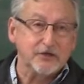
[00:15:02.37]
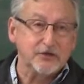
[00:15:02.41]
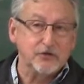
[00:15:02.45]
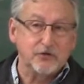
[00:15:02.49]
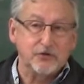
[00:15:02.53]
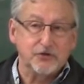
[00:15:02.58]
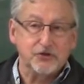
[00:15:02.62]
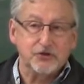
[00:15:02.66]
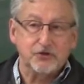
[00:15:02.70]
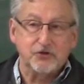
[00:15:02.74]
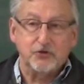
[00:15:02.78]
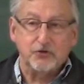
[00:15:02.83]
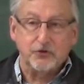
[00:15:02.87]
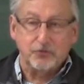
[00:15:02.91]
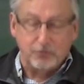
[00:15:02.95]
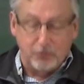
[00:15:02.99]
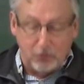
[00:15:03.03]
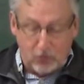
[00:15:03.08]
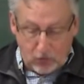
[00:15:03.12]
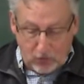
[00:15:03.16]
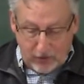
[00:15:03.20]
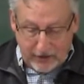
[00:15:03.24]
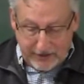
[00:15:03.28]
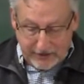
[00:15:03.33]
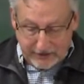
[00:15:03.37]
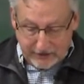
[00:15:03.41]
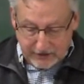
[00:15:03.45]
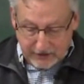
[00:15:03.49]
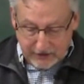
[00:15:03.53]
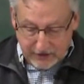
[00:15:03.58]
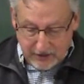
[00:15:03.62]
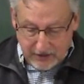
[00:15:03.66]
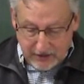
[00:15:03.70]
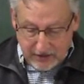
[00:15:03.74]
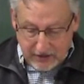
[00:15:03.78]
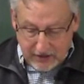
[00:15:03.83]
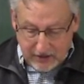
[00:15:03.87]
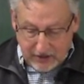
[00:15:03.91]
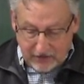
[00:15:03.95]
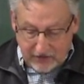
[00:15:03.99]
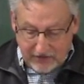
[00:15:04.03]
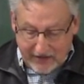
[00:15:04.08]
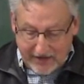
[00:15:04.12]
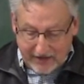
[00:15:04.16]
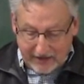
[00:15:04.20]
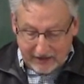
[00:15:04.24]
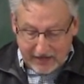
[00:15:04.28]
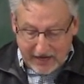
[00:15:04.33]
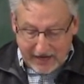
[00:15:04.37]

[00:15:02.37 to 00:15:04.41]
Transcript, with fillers: to a certain point and then,